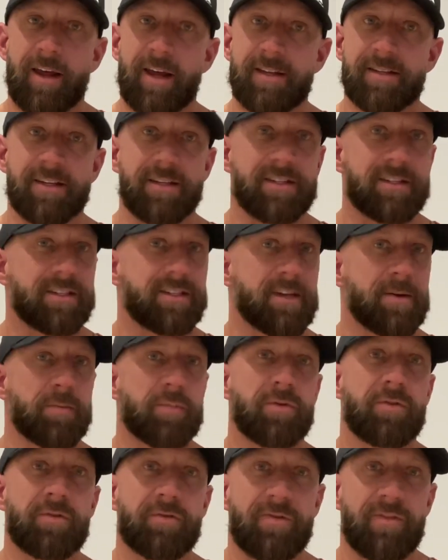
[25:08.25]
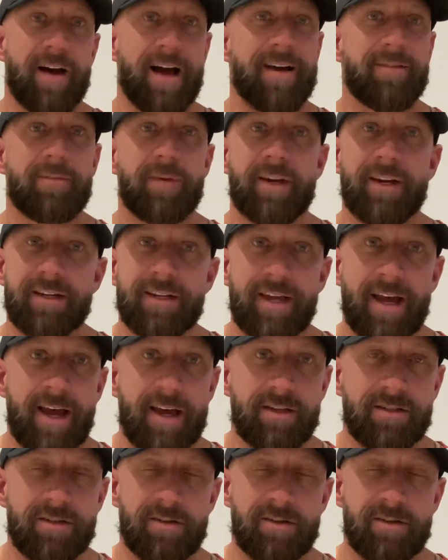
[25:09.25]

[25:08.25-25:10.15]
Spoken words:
It's a simple 5-minute test.